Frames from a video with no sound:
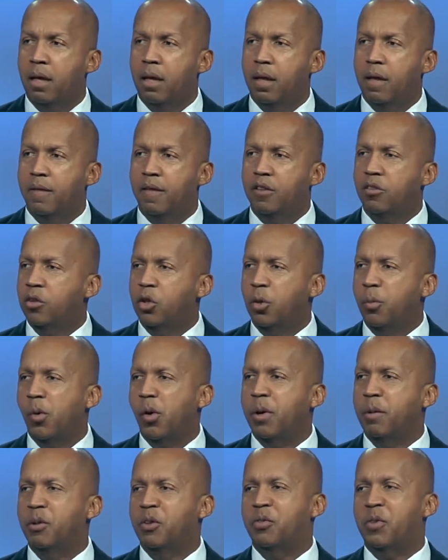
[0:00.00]
This little
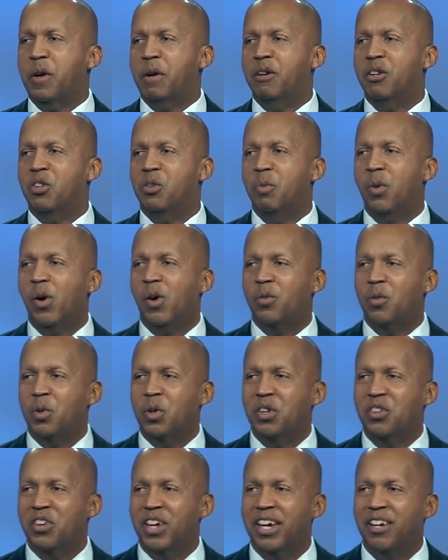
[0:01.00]
boy was very small for
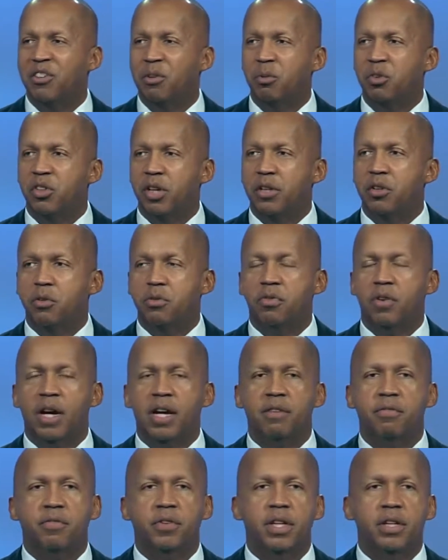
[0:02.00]
his age. He was under
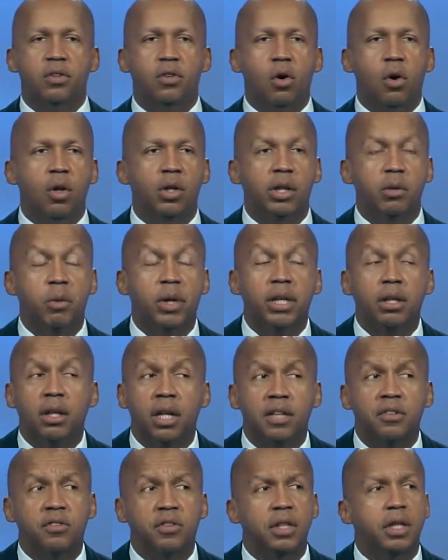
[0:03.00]
five feet tall. He weighed
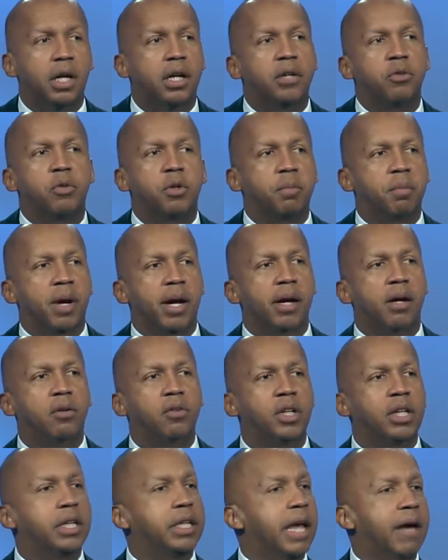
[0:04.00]
less than 100
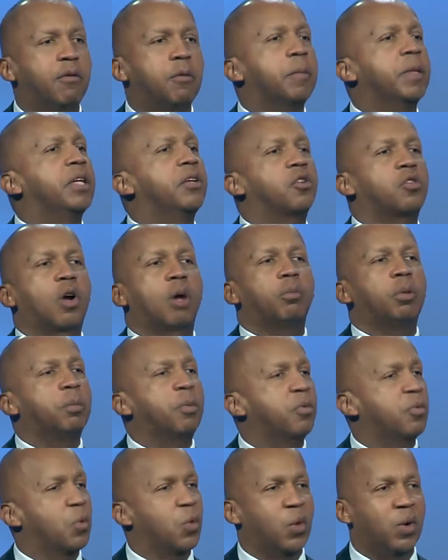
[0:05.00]
pounds. He'd never been in trouble
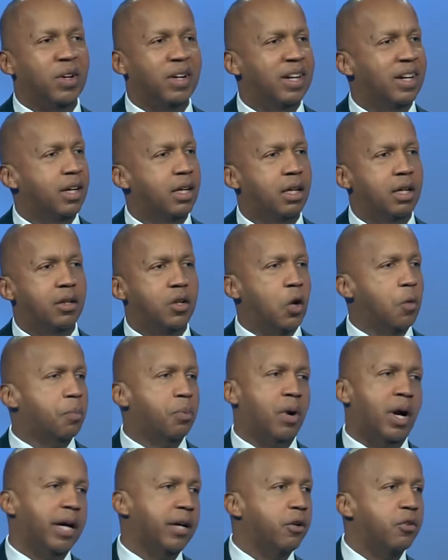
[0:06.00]
before, no
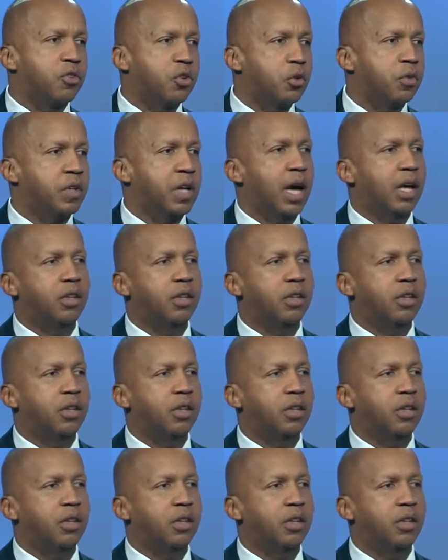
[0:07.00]
prior juvenile